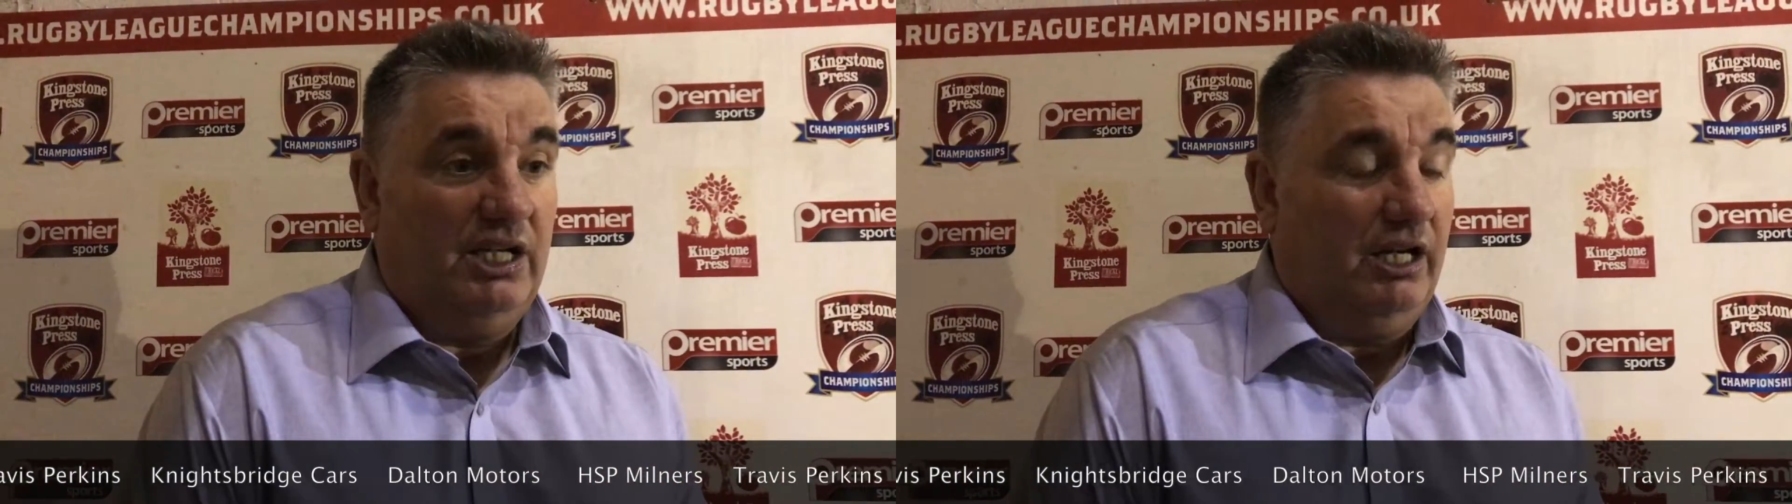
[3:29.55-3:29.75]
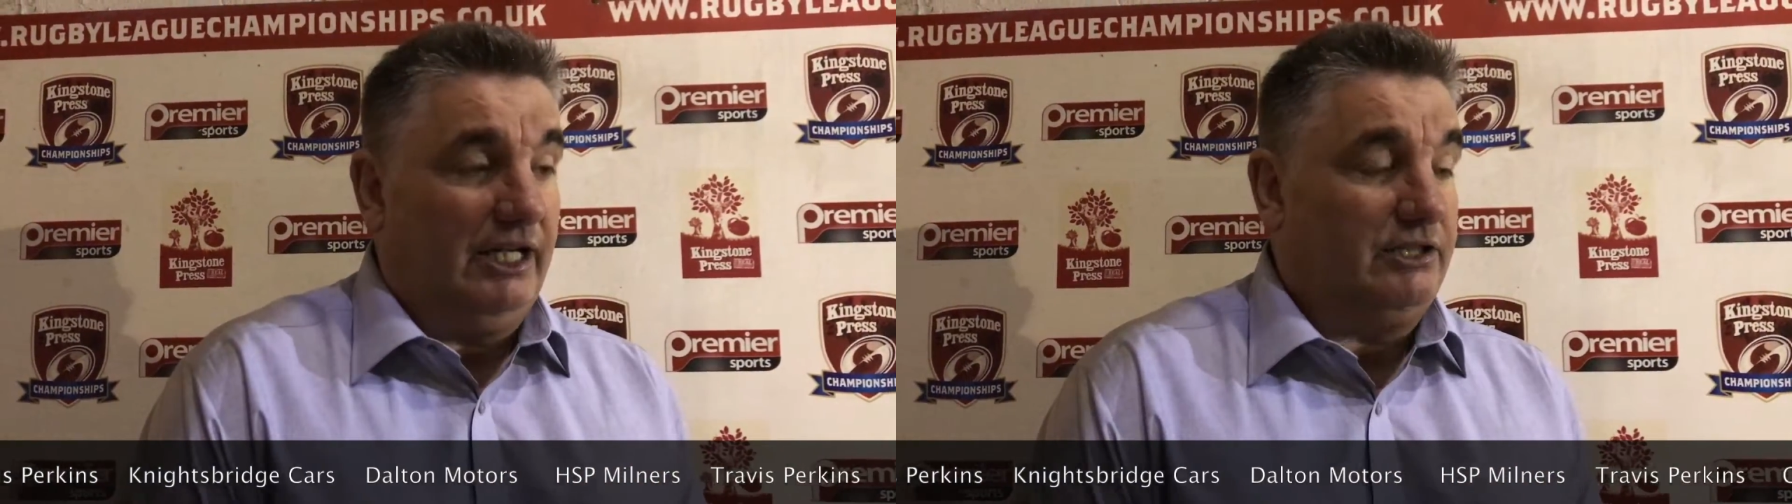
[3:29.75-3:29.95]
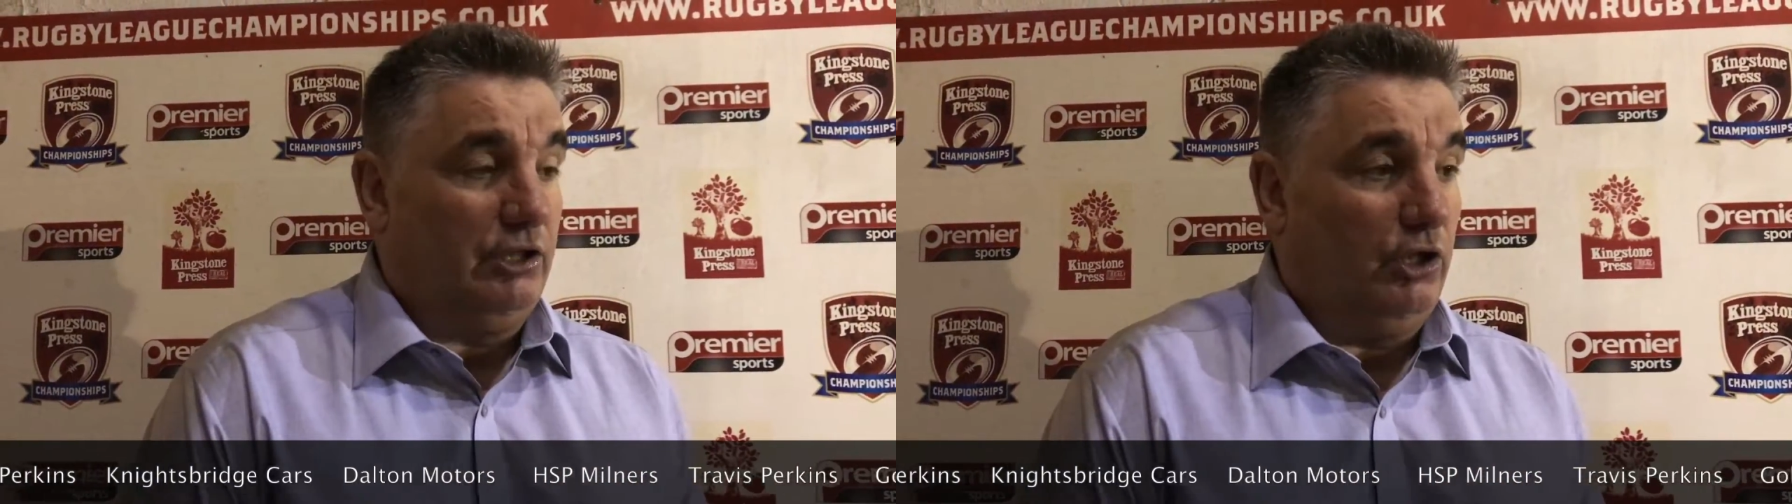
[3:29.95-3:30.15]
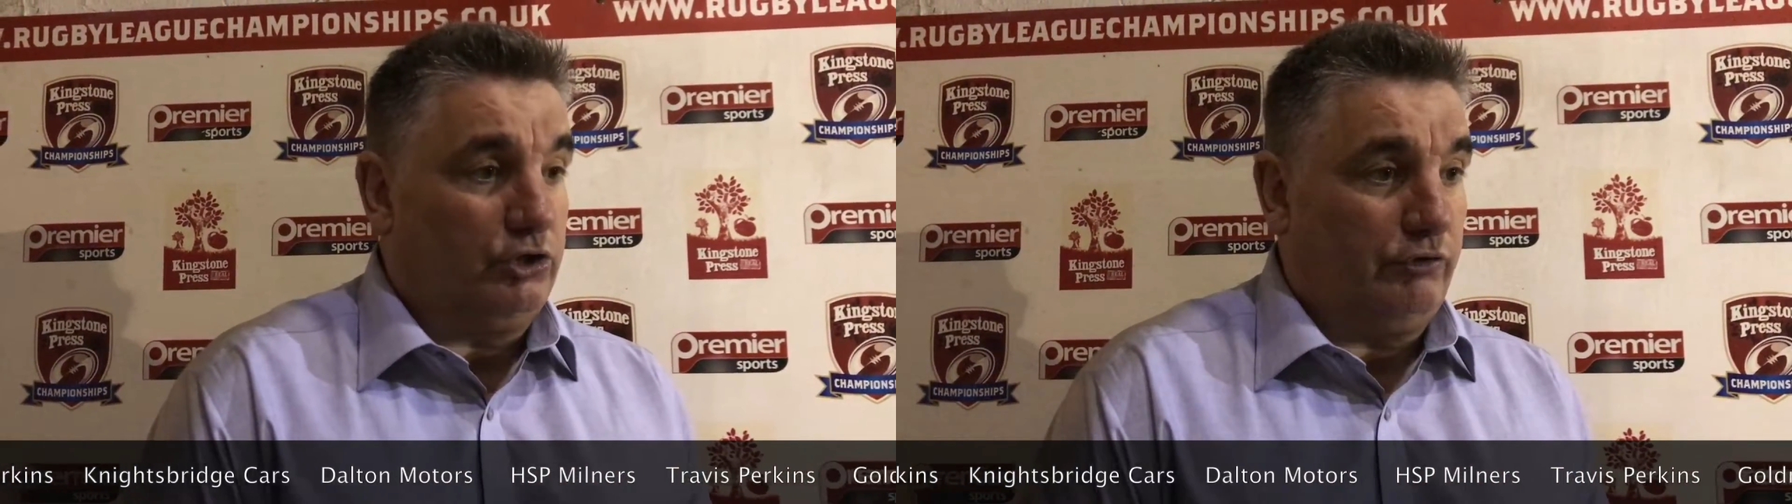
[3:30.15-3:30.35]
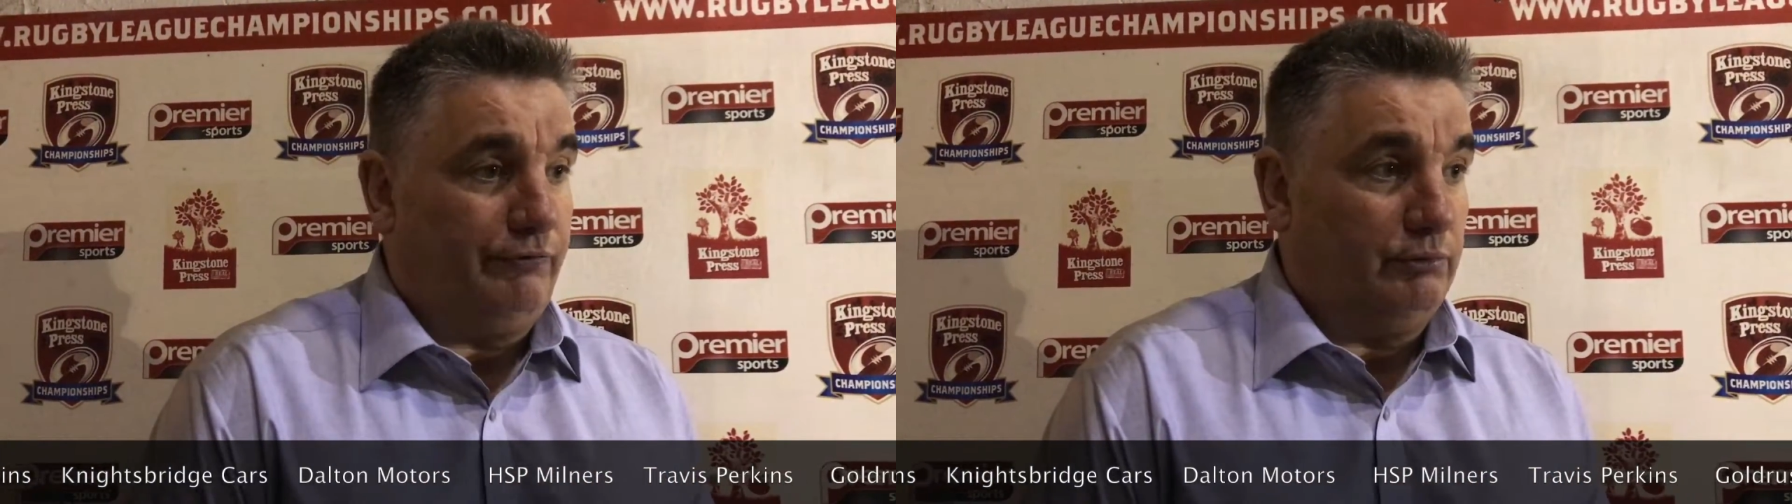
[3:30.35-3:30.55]
against a lot of
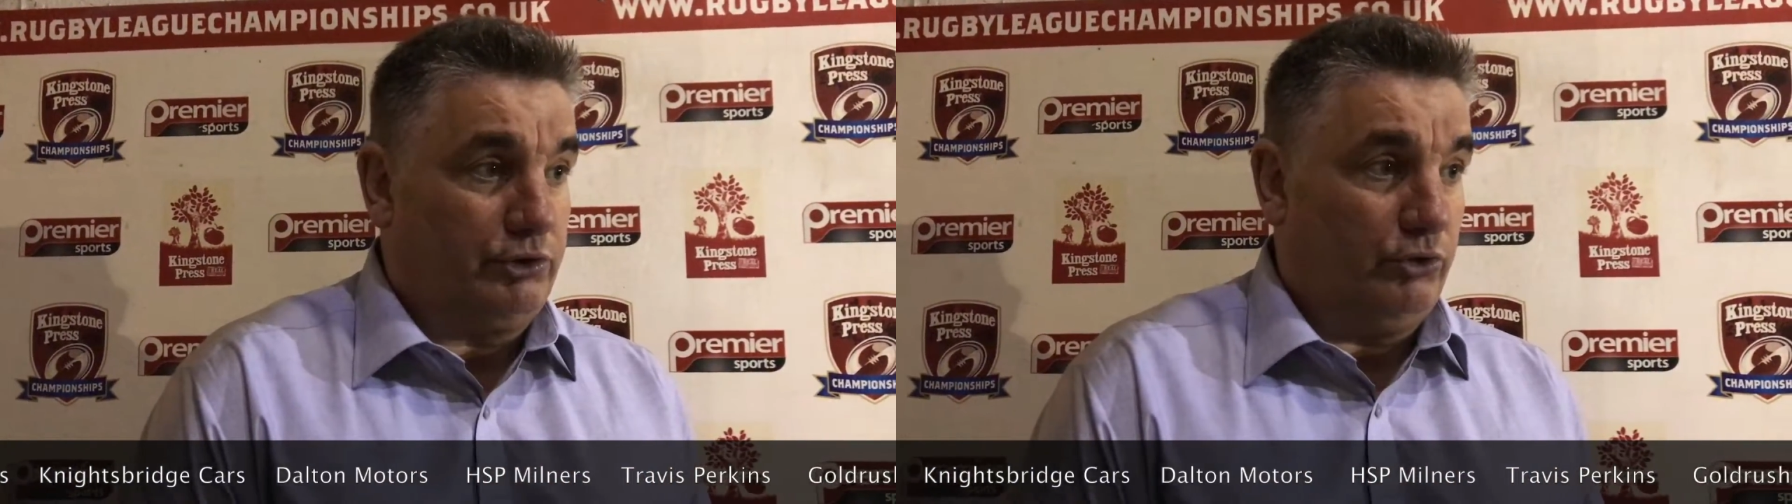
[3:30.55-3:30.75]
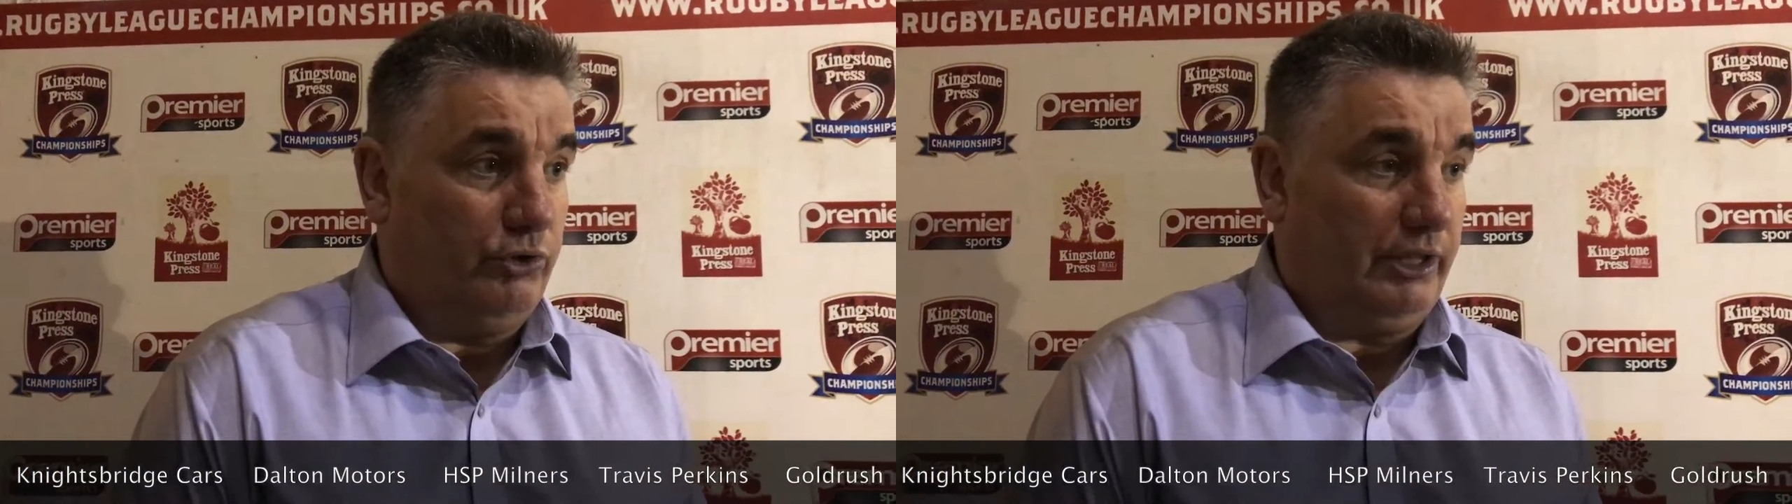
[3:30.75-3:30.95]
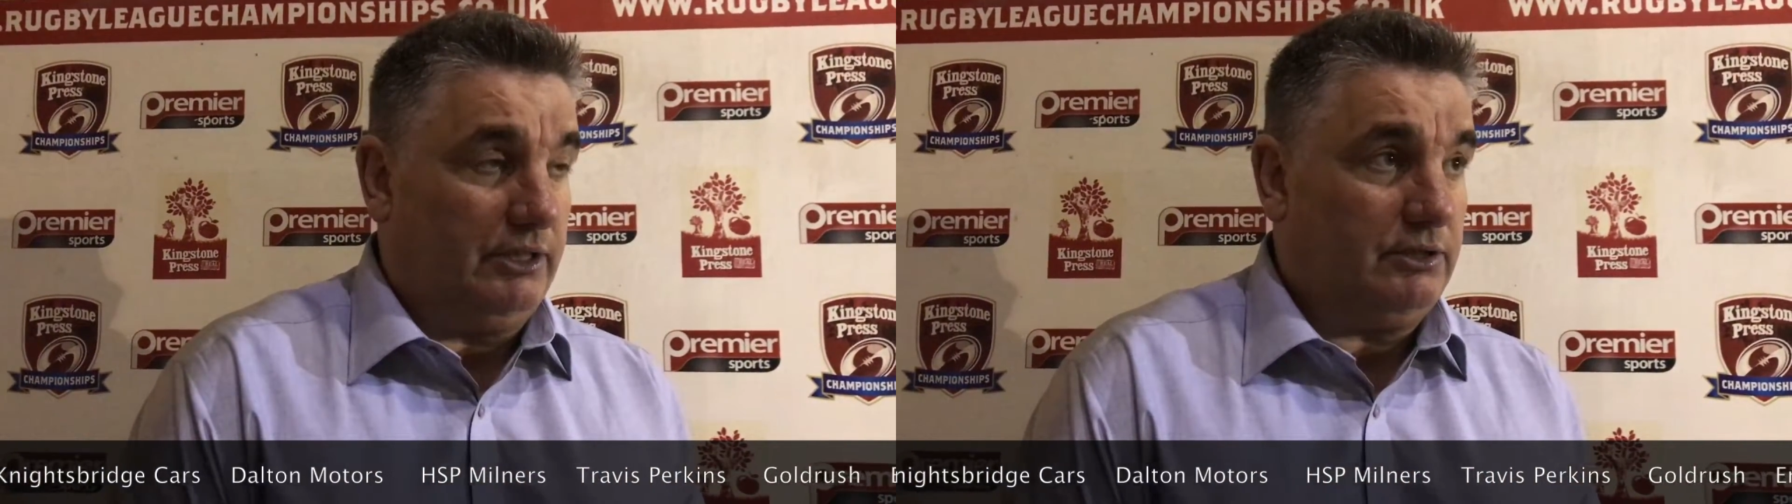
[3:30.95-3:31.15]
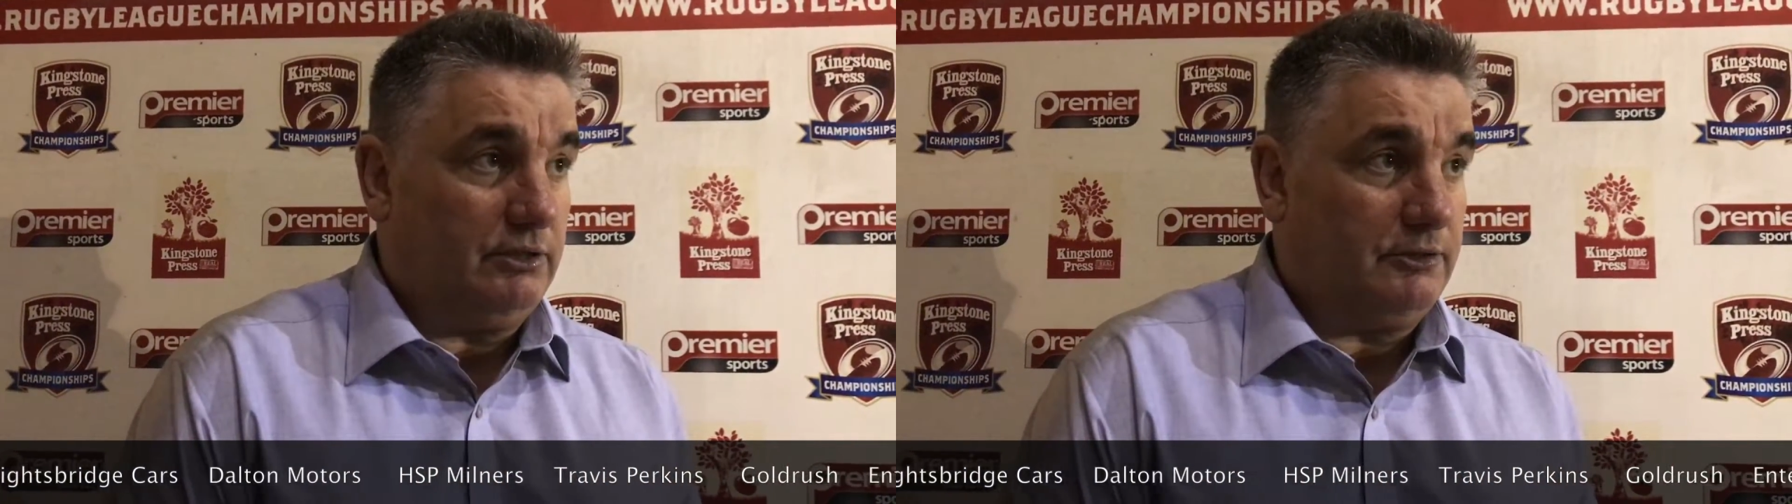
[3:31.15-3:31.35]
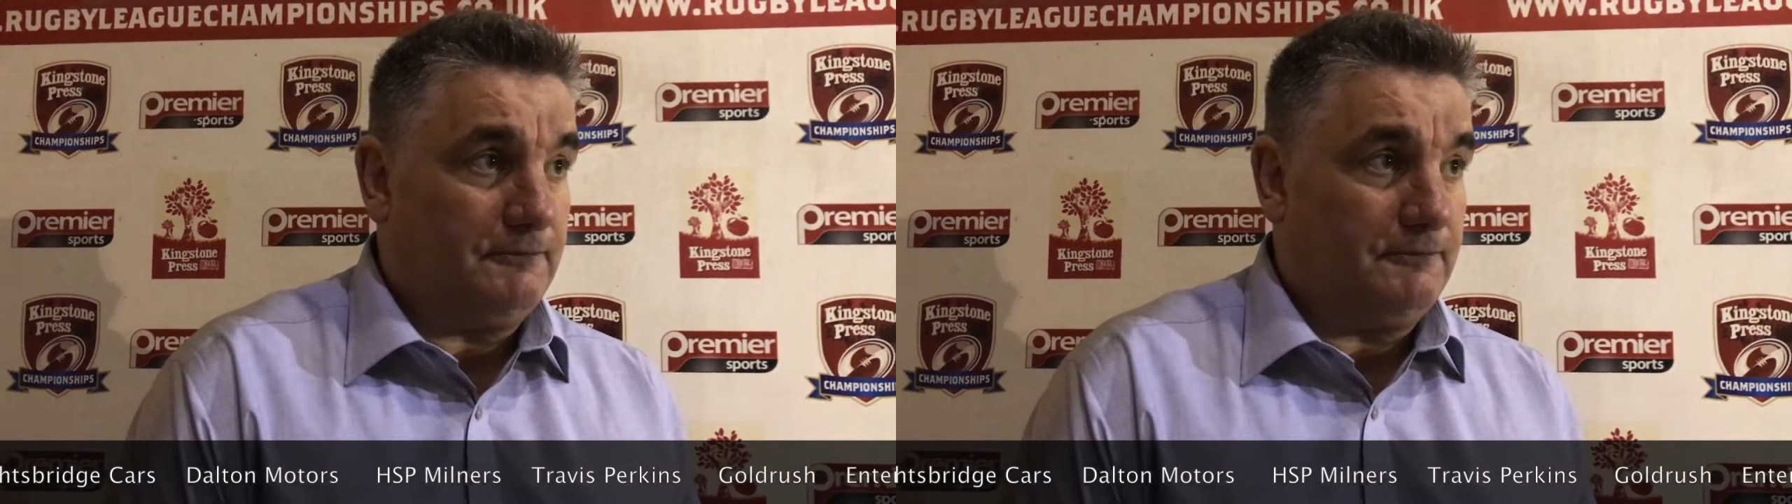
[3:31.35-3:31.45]
stuff that was thrown against us.